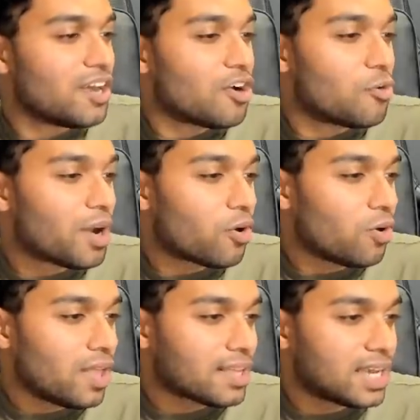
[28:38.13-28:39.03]
Umair
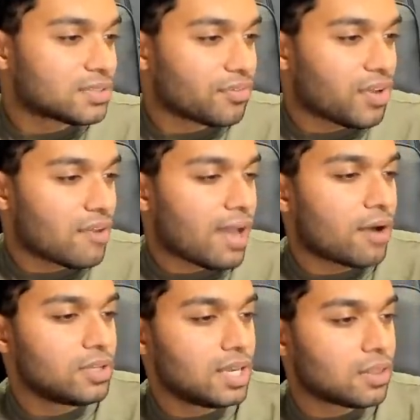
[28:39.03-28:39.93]
Ula, thanks for the 5. How
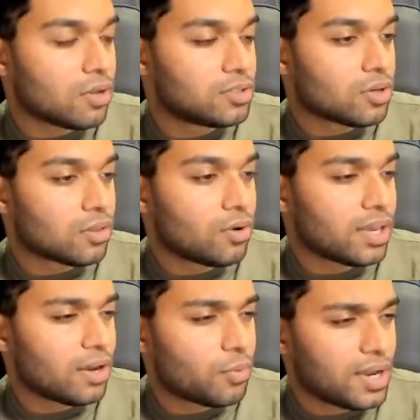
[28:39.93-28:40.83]
do you think
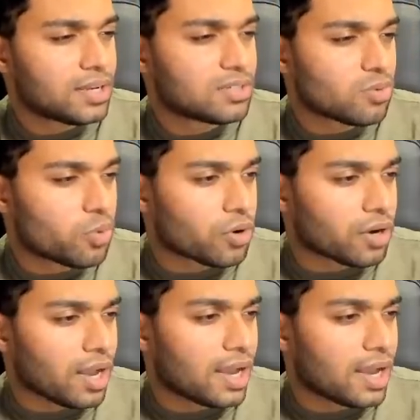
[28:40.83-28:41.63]
Logia Awakenings will work?